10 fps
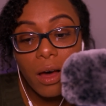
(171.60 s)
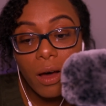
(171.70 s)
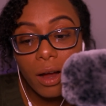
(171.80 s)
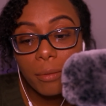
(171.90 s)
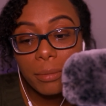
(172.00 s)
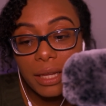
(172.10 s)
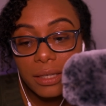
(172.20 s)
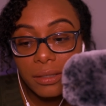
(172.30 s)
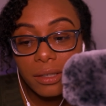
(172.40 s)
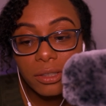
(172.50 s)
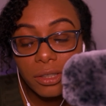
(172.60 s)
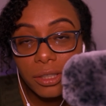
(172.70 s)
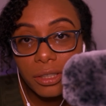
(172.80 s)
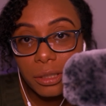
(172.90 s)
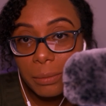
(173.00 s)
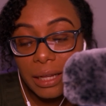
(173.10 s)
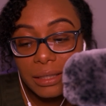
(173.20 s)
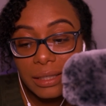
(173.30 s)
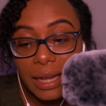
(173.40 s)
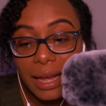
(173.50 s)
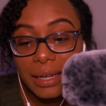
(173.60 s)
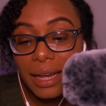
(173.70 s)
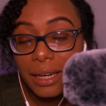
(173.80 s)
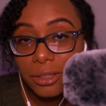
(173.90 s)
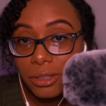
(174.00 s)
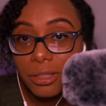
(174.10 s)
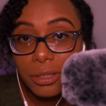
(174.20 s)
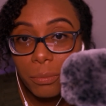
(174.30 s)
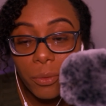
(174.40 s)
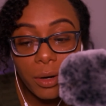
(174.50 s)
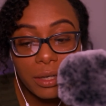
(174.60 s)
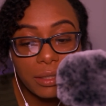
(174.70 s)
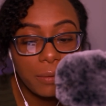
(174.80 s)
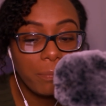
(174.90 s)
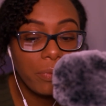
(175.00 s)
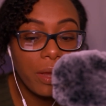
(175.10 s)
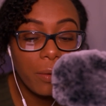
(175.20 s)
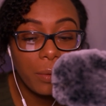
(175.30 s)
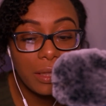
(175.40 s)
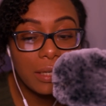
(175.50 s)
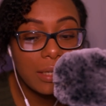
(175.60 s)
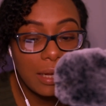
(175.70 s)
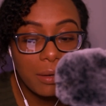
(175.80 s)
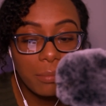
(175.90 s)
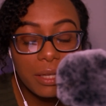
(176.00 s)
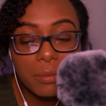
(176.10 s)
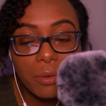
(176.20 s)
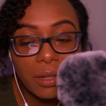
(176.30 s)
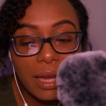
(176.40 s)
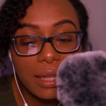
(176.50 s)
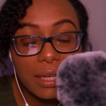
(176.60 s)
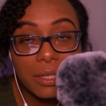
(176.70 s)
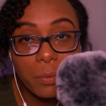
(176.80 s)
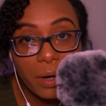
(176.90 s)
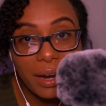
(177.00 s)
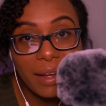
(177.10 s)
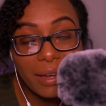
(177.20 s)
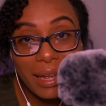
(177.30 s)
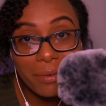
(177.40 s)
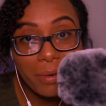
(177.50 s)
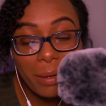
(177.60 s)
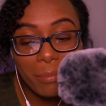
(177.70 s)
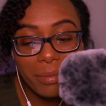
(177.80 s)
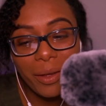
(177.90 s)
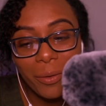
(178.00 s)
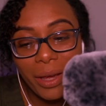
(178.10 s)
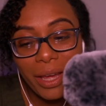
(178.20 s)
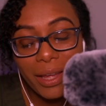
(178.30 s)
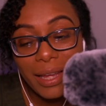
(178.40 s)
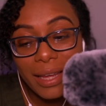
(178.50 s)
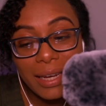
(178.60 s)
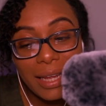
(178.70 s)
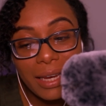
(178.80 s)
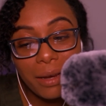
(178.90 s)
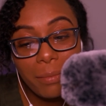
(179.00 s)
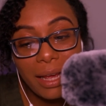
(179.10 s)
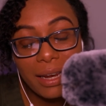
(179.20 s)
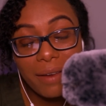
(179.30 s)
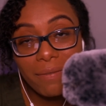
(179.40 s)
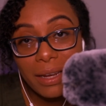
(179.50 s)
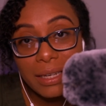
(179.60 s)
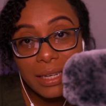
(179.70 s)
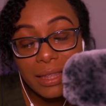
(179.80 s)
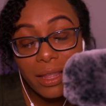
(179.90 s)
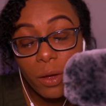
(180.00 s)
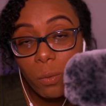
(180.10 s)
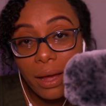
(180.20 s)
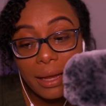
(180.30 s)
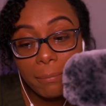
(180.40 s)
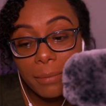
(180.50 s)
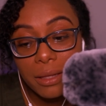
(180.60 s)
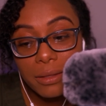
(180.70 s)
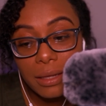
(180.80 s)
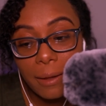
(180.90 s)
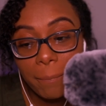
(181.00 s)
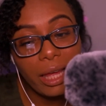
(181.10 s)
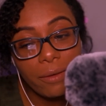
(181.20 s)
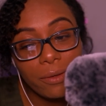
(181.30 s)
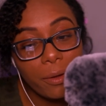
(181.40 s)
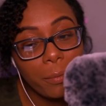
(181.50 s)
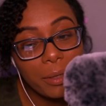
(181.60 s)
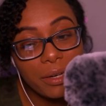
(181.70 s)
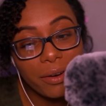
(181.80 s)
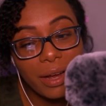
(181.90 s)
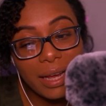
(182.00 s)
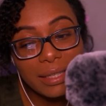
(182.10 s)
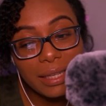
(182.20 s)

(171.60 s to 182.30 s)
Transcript: are placed on certain spots to add extra support when the denim is more likely to wear out and rip. A Greek-Canadian man invented the Hawaiian pizza. If you open your eyes